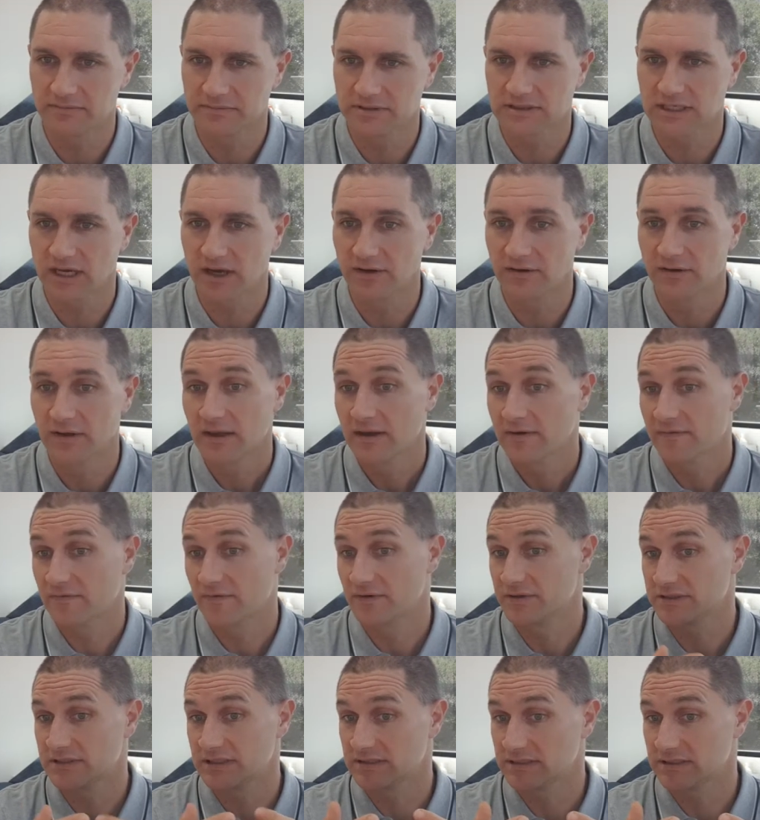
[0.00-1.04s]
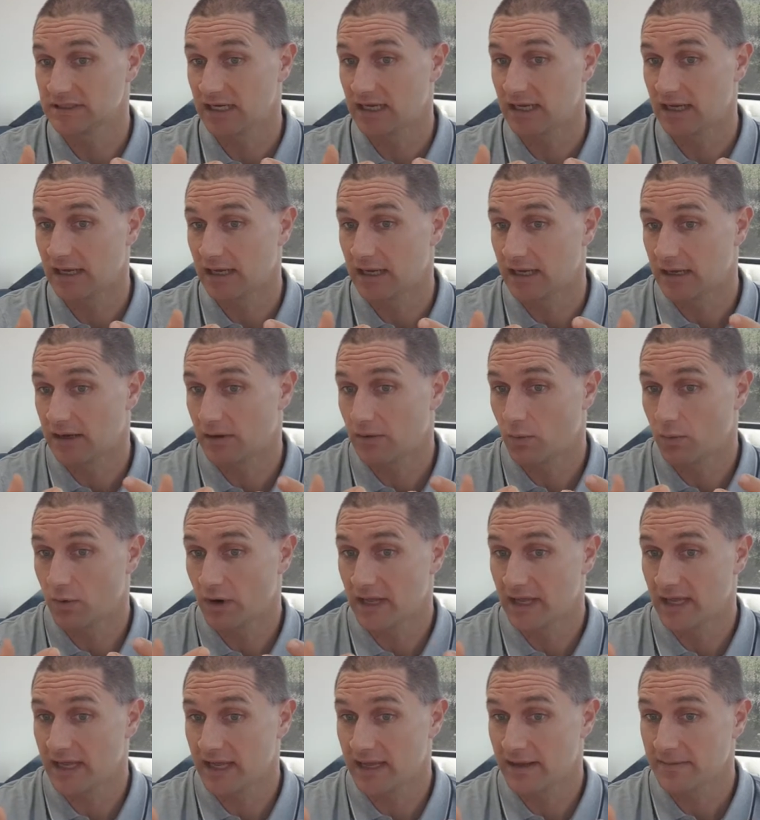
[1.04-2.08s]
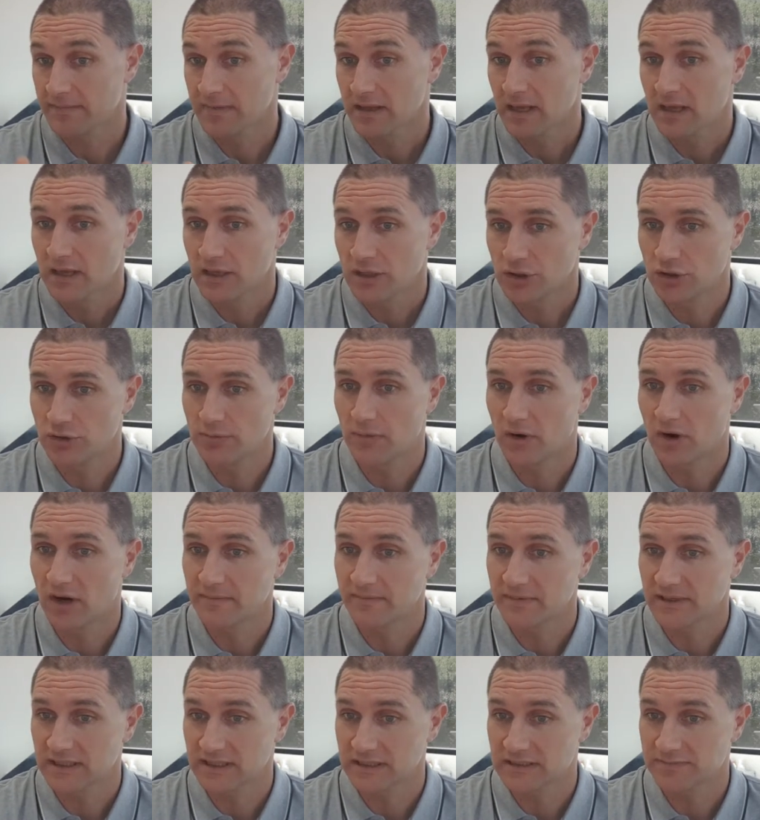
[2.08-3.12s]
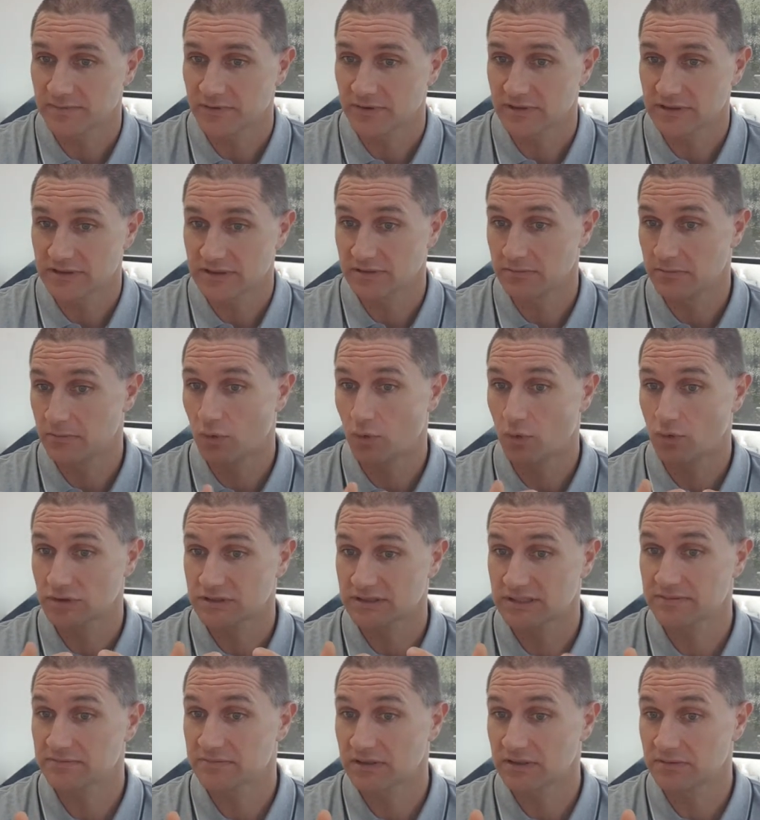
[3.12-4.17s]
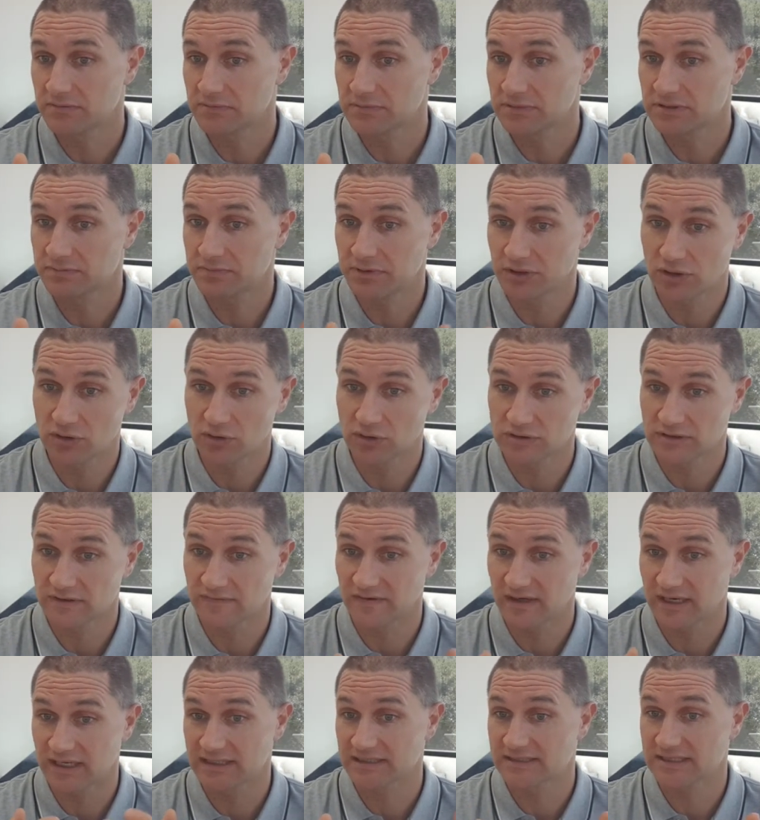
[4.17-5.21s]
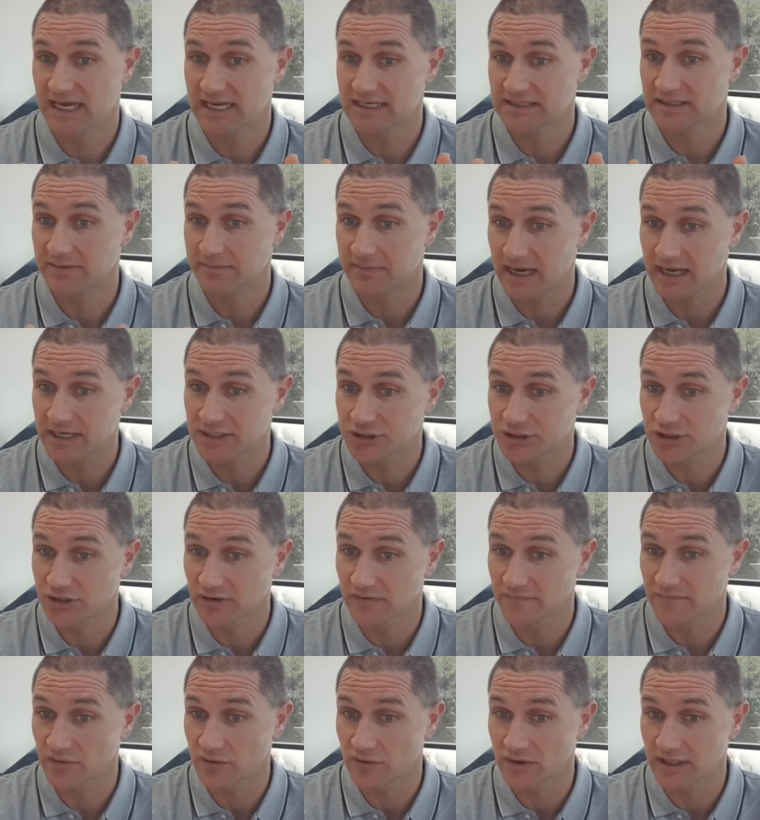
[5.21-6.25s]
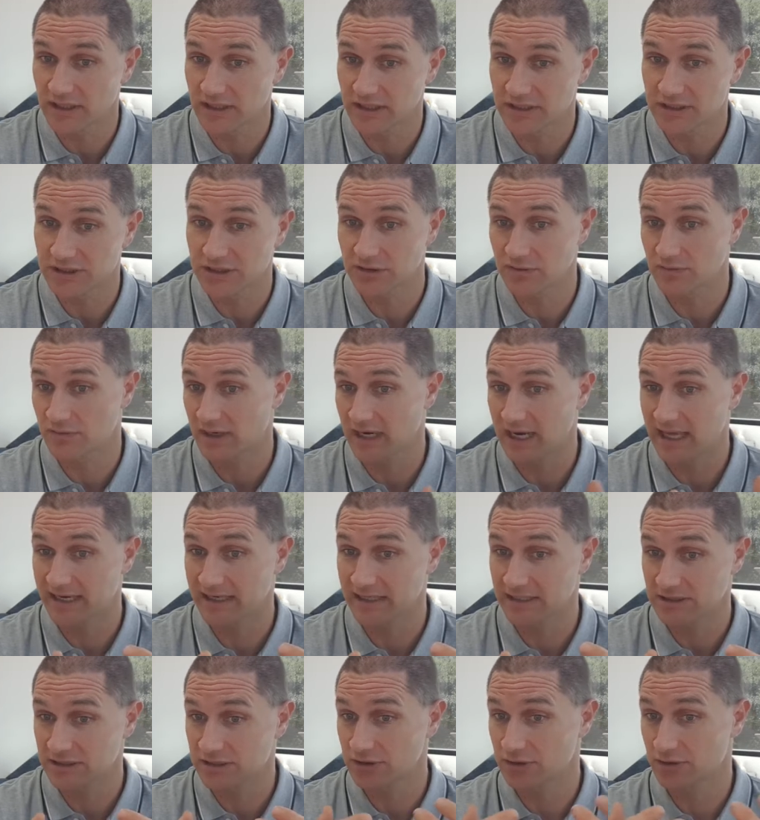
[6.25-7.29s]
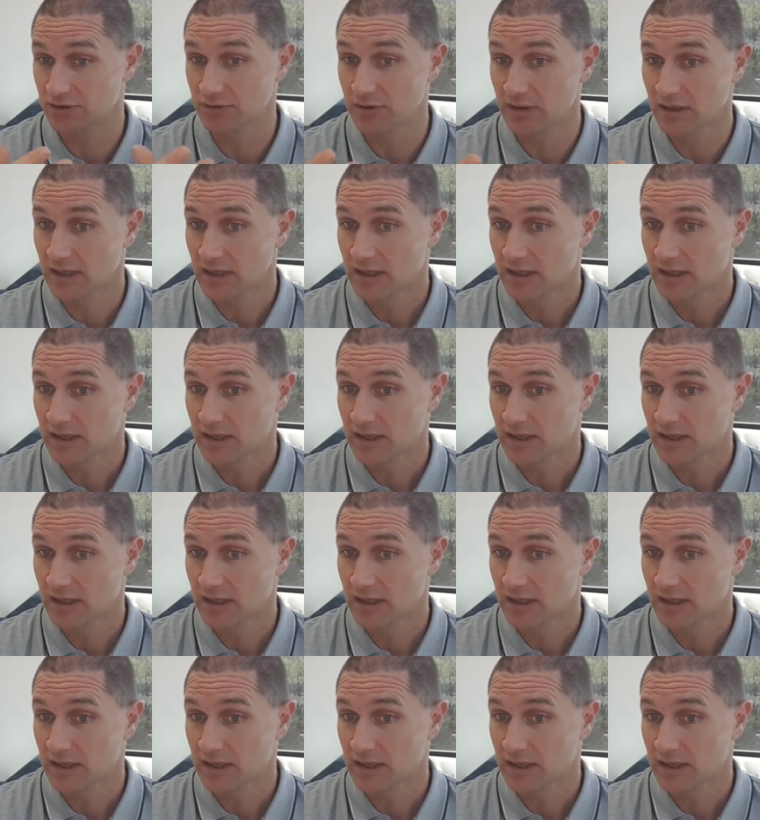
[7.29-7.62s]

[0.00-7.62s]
So, for instance, uh, where you might be experiencing more symptoms because of an exacerbation of your condition related to,